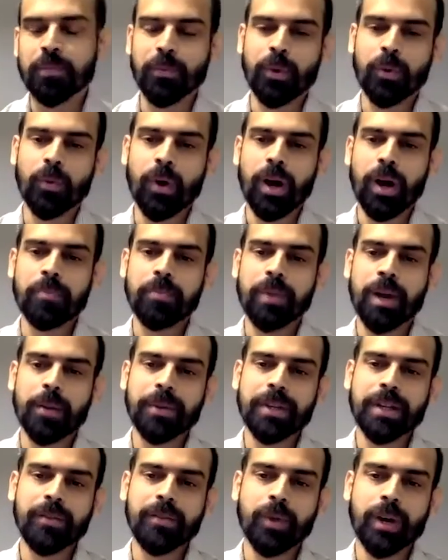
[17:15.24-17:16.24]

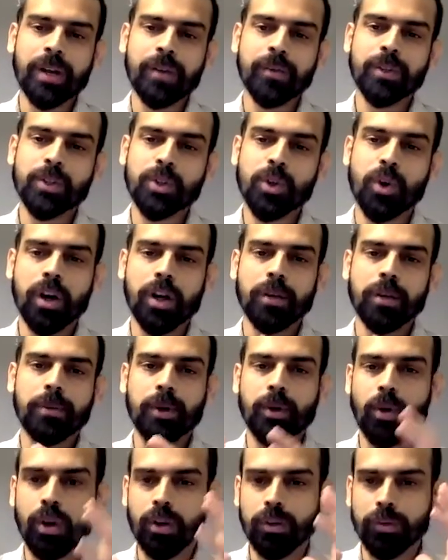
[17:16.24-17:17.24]
while we're talking
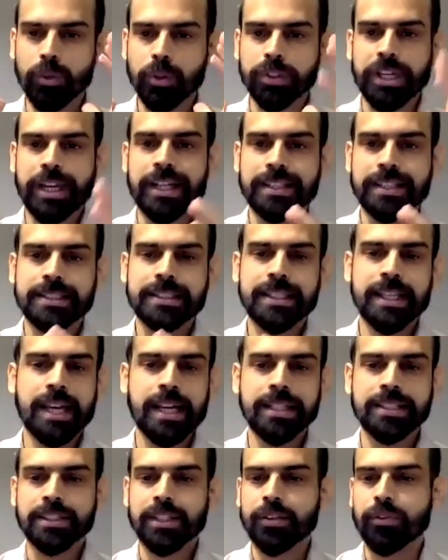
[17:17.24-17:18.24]
about all of those
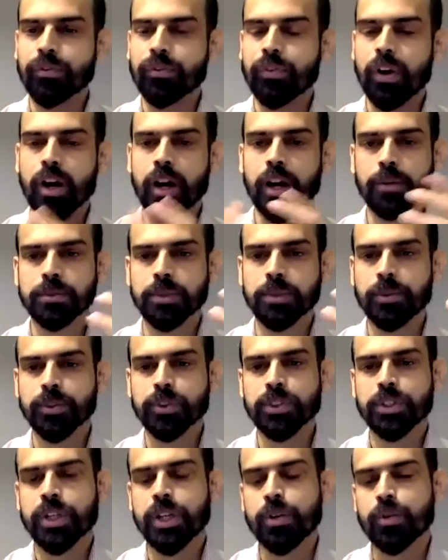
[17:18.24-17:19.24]
headsets and farms, I
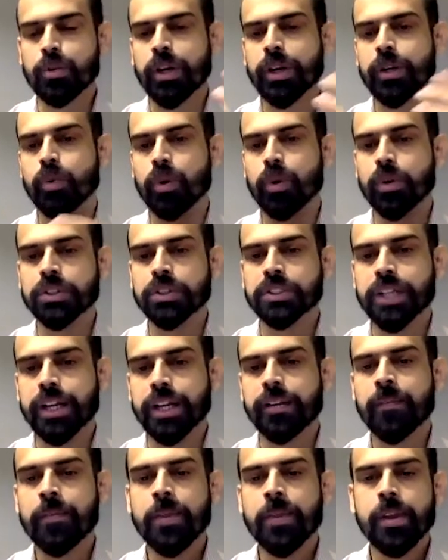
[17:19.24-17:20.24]
was still trying to
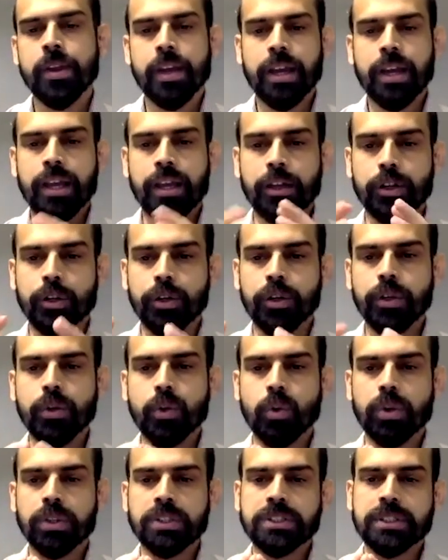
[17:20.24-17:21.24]
understand, do you
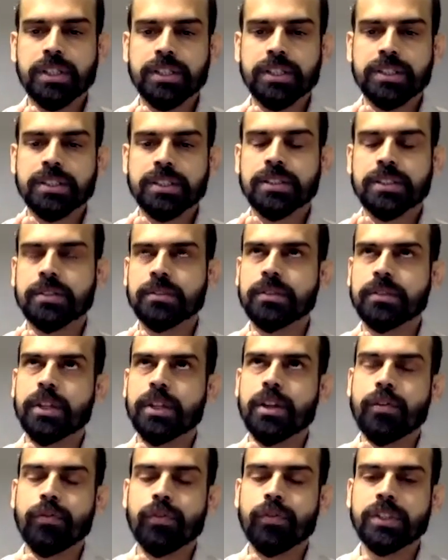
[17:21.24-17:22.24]
notice the
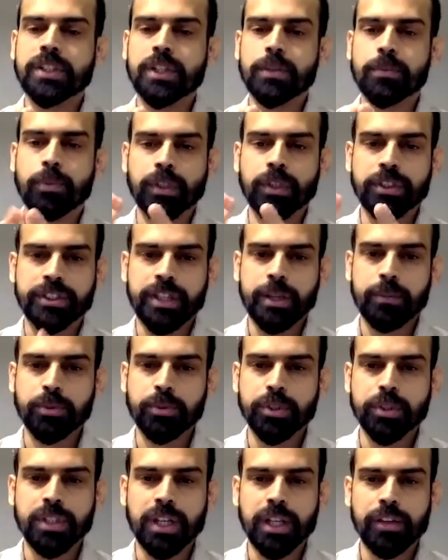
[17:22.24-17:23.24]
difference in
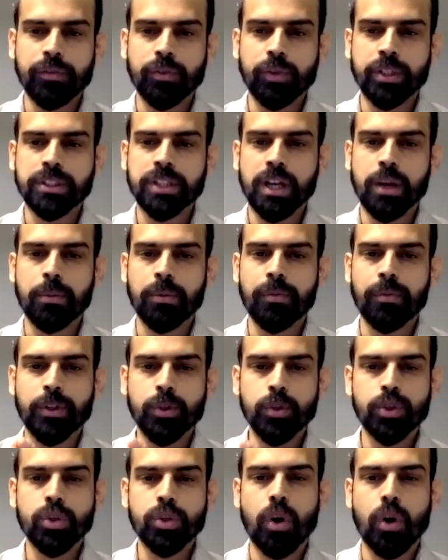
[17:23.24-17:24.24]
perceptions? Like, for example, when
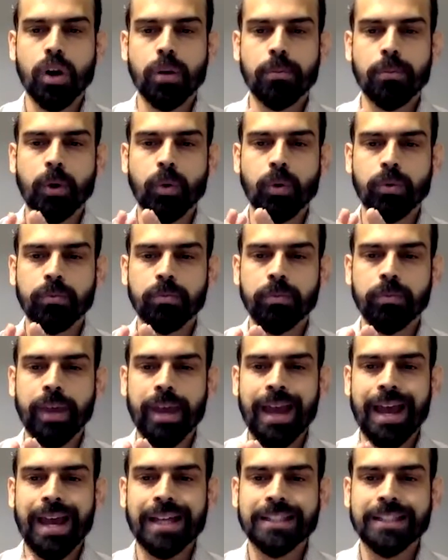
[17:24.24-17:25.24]
you talk about
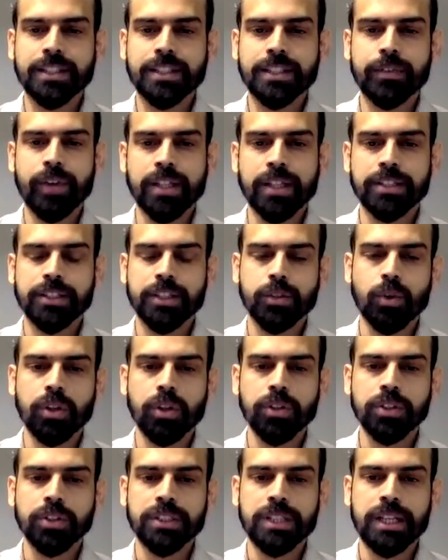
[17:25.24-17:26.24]
as advanced
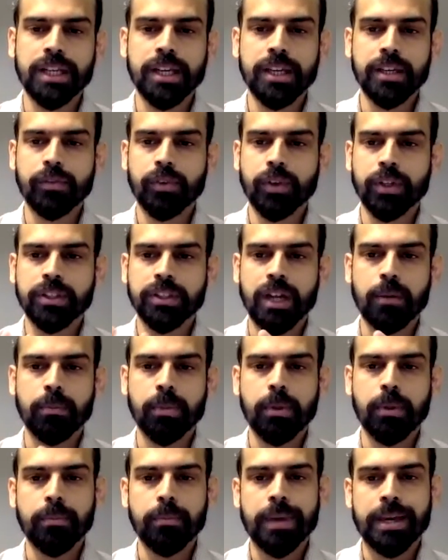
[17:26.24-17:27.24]
technologies like, for
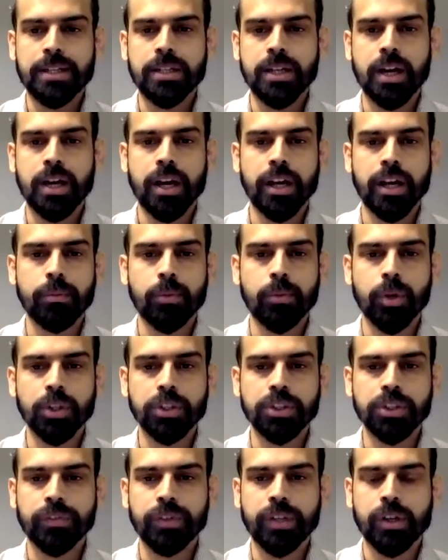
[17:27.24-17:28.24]
example, Meta and
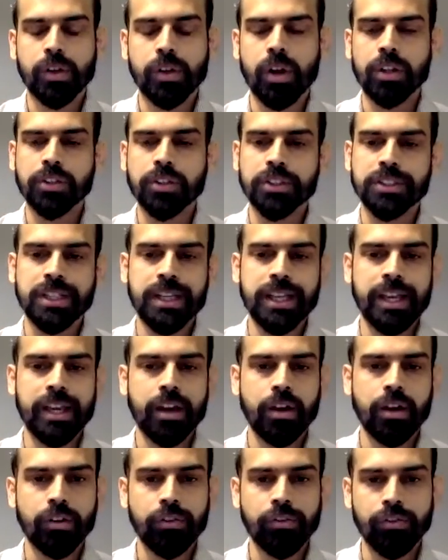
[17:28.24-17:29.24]
Immersive technologies and
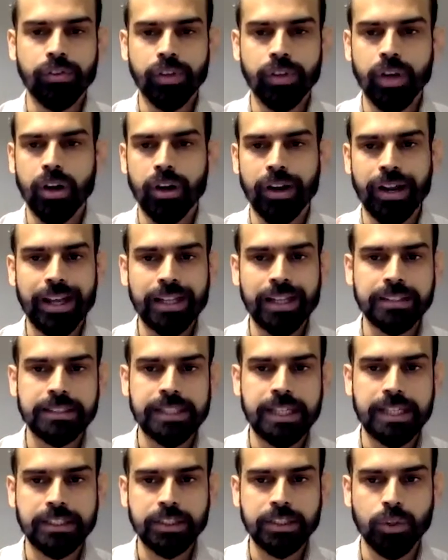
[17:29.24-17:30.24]
AR and VR
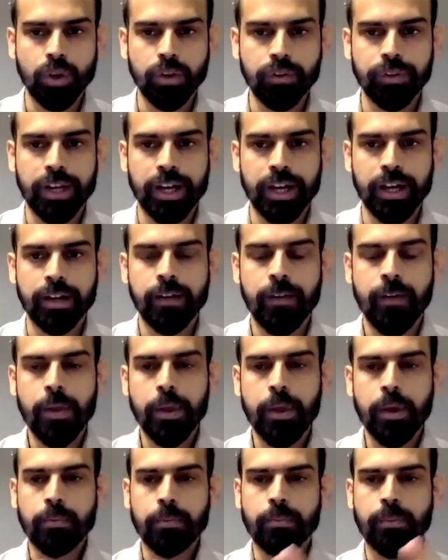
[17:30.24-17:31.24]
headsets and all of that,
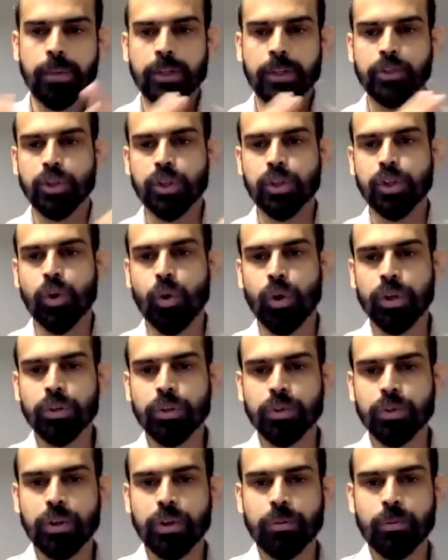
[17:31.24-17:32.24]
but you're going
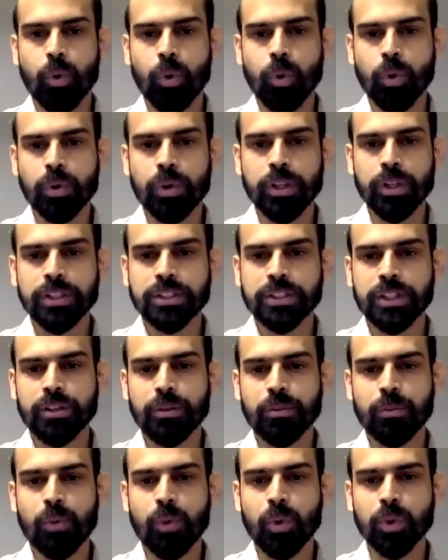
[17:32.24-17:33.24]
to the remotest and the
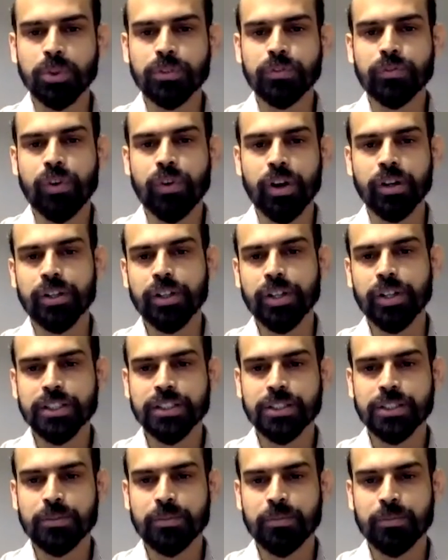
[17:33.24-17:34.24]
most
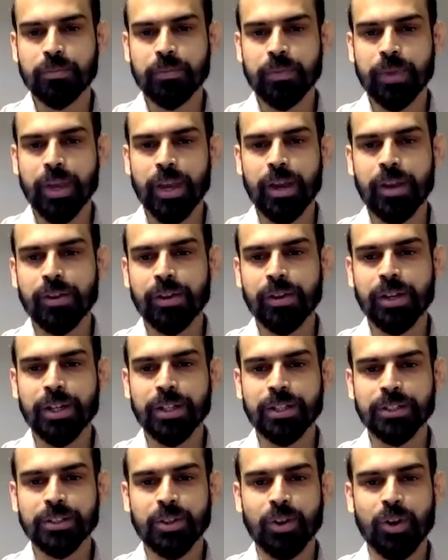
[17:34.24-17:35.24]
farthest
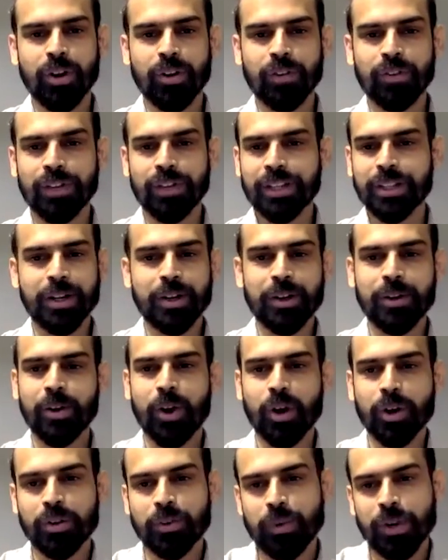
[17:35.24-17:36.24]
areas of that are
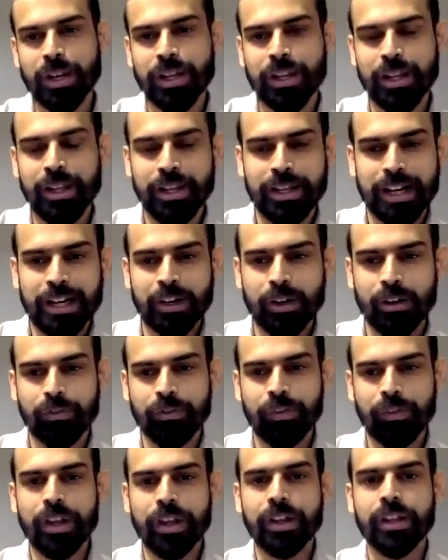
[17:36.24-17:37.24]
not really kind of
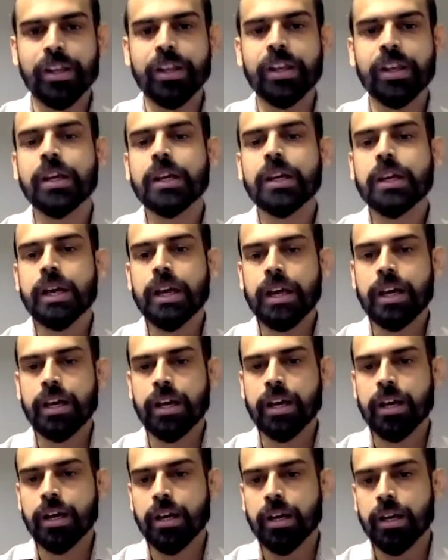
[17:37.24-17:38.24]
very
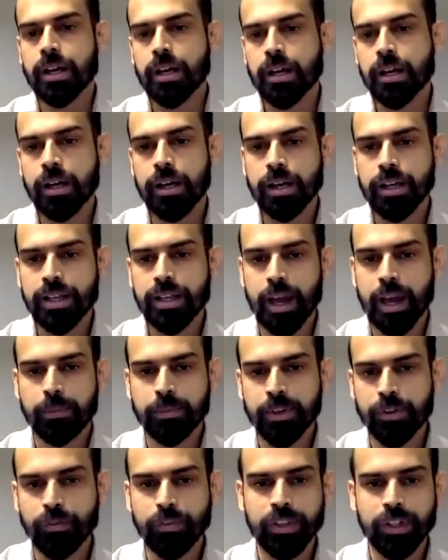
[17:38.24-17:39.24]

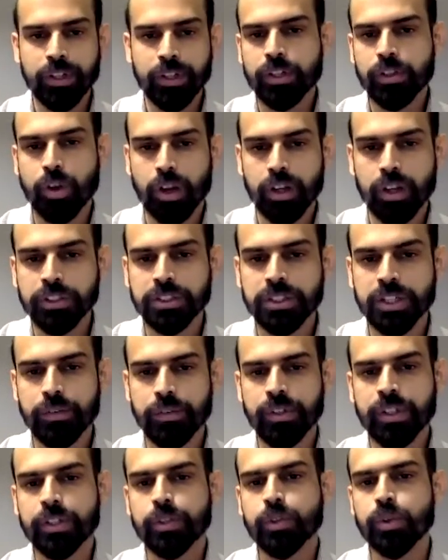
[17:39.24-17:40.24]
adaptive with the technologies and
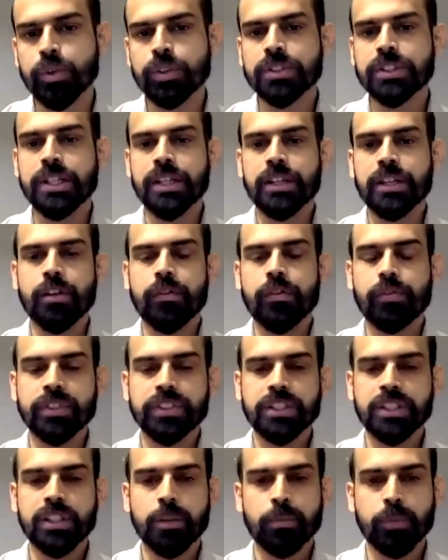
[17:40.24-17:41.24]
everything. Do you see a
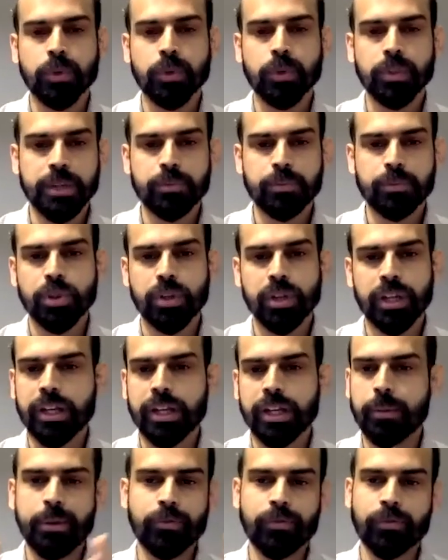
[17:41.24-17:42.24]
difference in the perception?
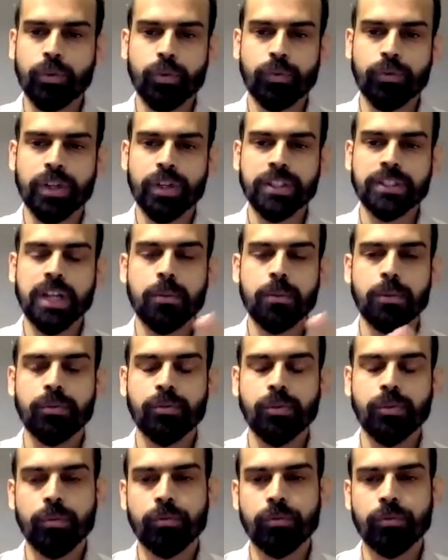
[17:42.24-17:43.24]
For
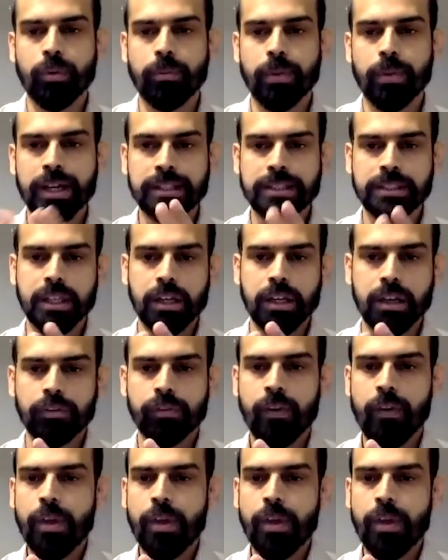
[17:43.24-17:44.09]
example, for myself,